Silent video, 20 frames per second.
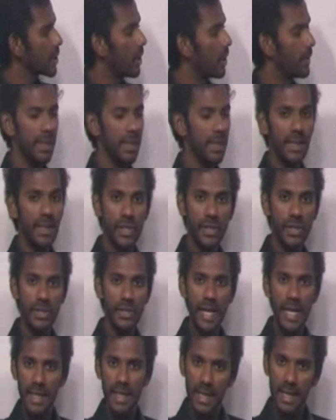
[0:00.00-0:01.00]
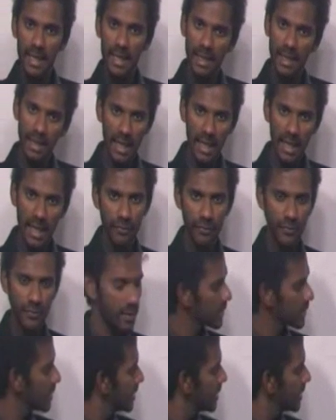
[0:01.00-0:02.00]
comma, the train left.
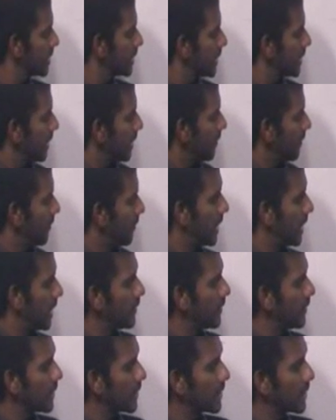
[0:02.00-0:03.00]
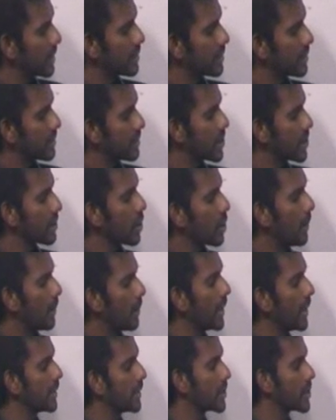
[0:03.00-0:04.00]
When we reached the station,
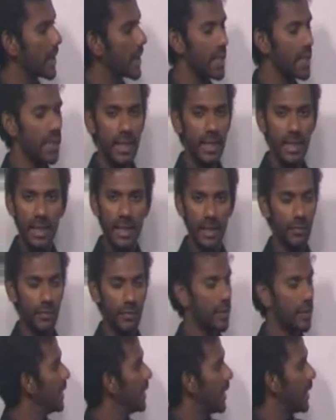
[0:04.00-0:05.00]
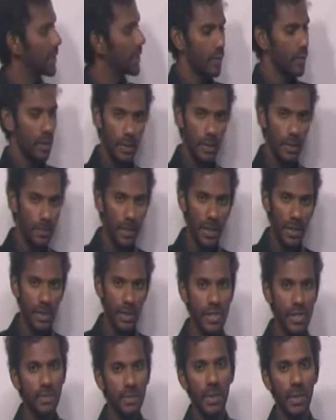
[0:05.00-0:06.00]
comma, the train left. I told you about
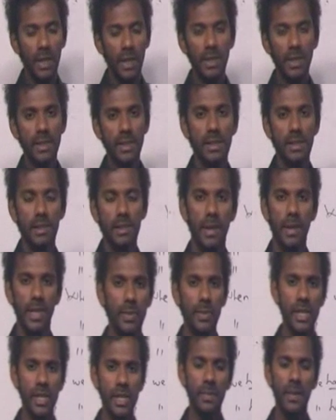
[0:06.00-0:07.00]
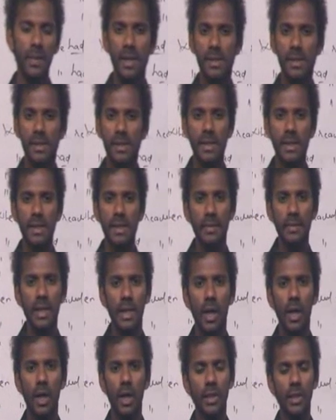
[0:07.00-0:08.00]
punctuation marks. Punctuation marks deserve a
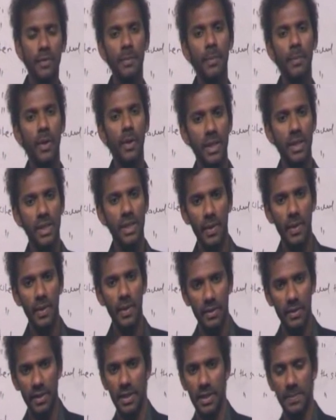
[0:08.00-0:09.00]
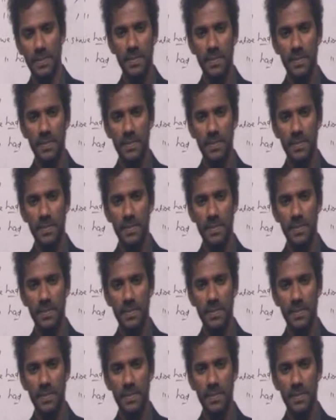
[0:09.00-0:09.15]
lot of importance while reading.